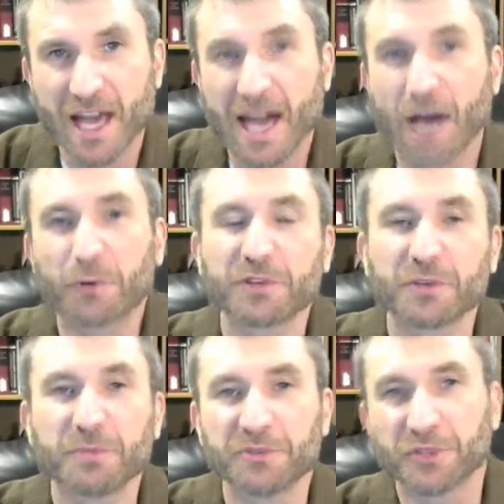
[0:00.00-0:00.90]
I
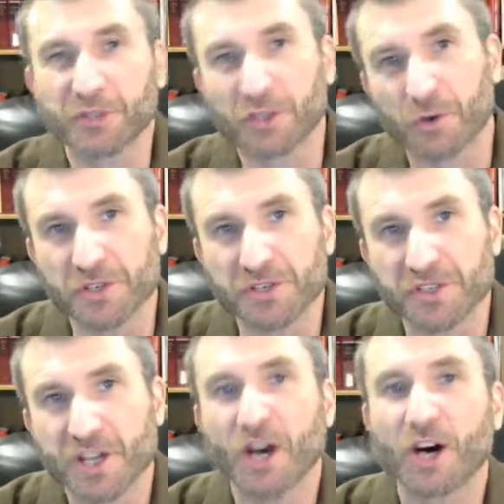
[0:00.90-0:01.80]
welcome you to the
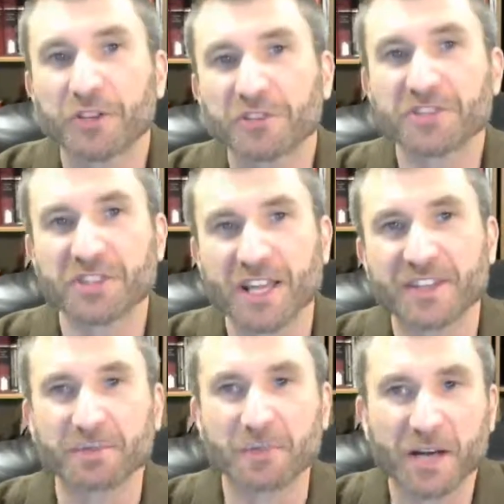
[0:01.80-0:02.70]
course
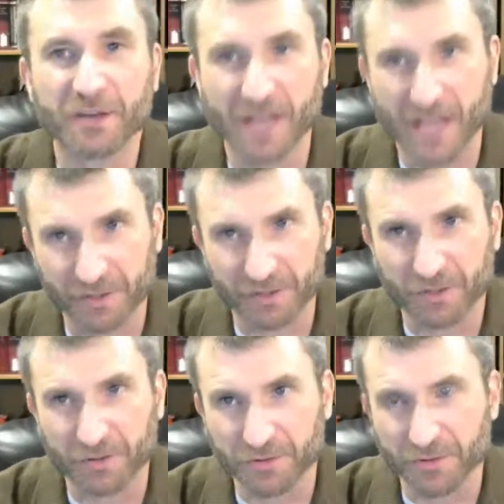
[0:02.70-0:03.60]
Understanding Modern
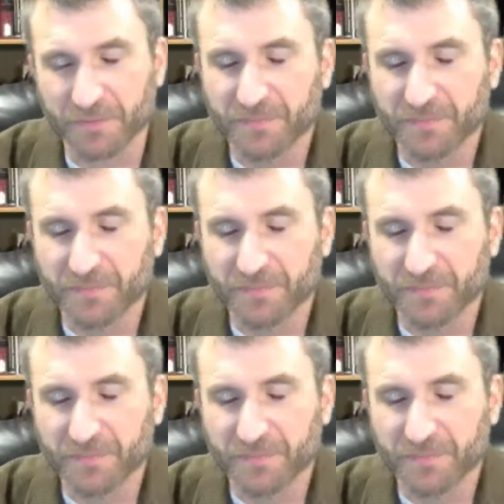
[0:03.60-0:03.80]
Agriculture.